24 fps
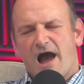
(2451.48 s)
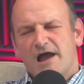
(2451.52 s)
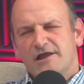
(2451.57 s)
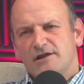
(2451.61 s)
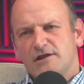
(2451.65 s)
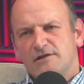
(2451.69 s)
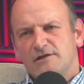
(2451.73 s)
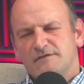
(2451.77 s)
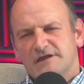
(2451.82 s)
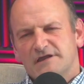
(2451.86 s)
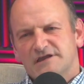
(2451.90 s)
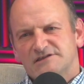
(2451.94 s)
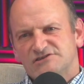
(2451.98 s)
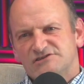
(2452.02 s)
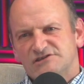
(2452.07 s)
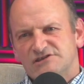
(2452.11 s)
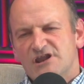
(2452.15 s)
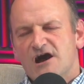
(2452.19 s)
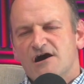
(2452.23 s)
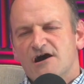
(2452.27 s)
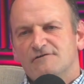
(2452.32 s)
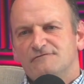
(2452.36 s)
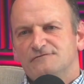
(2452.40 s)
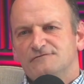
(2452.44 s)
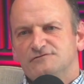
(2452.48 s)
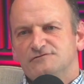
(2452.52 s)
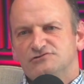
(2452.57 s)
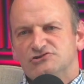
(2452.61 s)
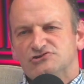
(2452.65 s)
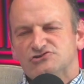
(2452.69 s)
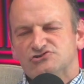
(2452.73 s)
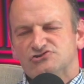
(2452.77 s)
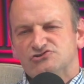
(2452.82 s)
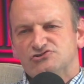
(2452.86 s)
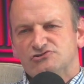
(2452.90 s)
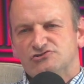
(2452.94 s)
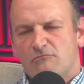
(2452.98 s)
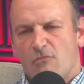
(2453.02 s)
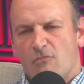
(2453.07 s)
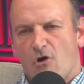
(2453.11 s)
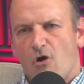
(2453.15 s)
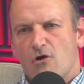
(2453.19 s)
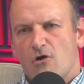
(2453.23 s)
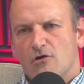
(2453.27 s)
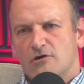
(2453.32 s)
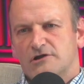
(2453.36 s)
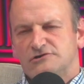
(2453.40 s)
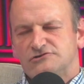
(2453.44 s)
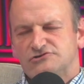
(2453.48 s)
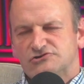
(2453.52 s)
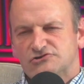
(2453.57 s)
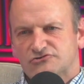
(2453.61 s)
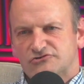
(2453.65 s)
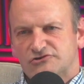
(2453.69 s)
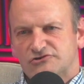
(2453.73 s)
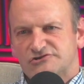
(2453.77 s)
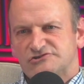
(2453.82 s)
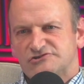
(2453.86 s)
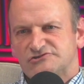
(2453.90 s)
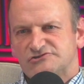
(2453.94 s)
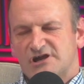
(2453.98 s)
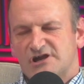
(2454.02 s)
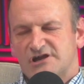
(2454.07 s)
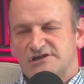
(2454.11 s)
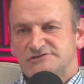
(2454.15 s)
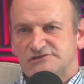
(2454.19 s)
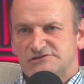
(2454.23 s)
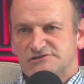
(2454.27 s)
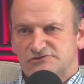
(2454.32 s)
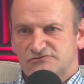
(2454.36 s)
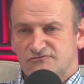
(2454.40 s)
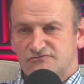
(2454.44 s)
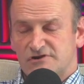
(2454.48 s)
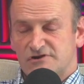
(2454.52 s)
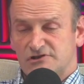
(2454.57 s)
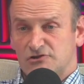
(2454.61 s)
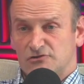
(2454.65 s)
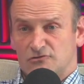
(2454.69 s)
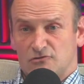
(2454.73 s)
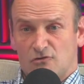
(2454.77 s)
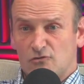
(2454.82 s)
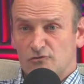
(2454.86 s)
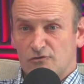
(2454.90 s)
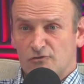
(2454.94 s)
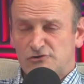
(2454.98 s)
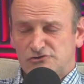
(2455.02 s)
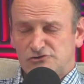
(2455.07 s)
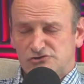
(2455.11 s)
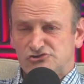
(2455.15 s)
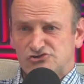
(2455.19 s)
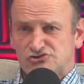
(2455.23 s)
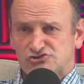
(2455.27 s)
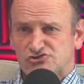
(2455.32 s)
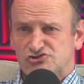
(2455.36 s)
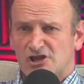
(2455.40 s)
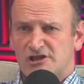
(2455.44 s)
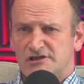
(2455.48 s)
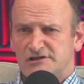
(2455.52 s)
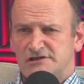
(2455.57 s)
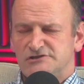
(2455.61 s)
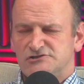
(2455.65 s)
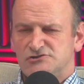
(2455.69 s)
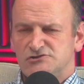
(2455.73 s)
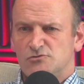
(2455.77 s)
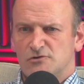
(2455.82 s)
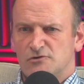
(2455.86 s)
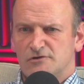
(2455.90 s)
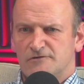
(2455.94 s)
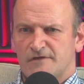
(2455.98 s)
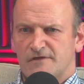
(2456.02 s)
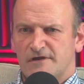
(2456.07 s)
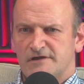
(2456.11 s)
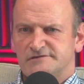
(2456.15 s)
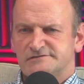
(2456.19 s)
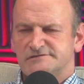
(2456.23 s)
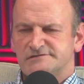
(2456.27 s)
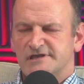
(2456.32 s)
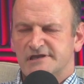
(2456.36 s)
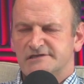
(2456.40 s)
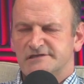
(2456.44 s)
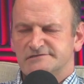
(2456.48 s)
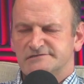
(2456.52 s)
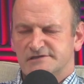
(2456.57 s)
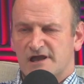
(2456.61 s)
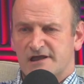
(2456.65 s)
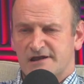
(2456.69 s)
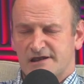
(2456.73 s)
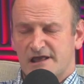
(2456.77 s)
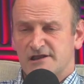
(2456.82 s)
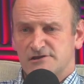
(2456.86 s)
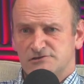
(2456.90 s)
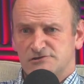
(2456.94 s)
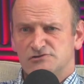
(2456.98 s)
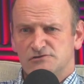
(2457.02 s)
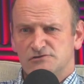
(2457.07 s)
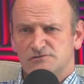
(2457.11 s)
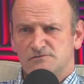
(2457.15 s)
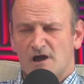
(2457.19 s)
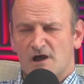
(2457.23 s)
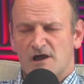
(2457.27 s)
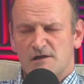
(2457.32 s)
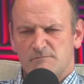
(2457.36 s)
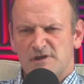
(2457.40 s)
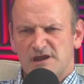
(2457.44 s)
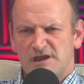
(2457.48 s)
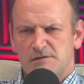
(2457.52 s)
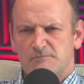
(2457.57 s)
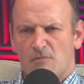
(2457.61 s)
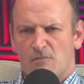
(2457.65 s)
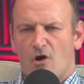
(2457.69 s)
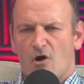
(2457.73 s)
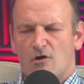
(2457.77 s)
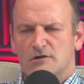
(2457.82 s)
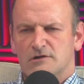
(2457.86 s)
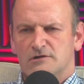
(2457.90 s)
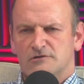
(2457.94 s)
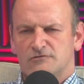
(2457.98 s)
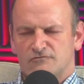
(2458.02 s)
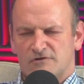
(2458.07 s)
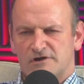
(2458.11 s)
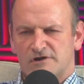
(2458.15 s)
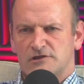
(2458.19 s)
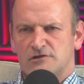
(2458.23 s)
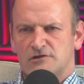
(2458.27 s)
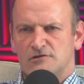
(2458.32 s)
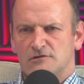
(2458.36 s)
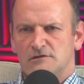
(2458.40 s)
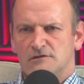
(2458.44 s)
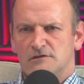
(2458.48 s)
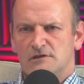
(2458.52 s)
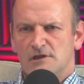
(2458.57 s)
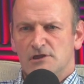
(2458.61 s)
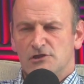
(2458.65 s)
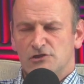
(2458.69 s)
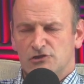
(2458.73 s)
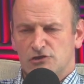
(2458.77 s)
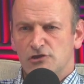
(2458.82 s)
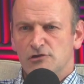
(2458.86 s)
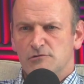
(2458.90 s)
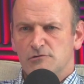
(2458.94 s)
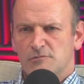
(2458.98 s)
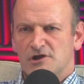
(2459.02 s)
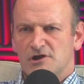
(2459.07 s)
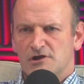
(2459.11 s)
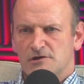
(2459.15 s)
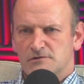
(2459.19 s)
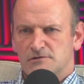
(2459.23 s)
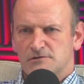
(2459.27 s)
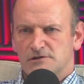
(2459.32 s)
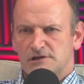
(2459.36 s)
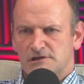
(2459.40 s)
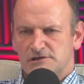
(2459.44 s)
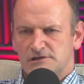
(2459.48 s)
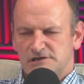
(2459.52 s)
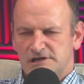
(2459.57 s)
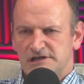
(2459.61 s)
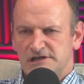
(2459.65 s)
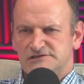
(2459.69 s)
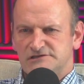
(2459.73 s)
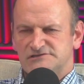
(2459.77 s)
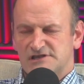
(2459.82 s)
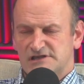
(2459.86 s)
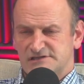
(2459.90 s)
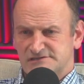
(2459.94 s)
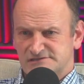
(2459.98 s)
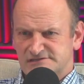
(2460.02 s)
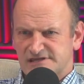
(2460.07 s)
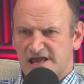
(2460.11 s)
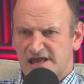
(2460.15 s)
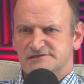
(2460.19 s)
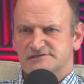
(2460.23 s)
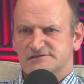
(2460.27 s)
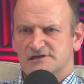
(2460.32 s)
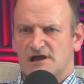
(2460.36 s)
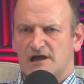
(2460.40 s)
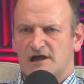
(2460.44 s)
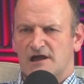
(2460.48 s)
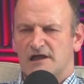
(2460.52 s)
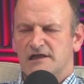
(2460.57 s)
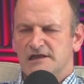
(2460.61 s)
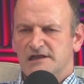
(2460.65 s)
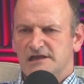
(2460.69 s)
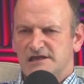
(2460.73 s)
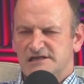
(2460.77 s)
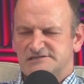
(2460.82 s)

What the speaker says: I don't think it's enough just to mock and to criticize and to ridicule, although you certainly do all of those things. And I mean mock and ridicule. Humor needs, and satire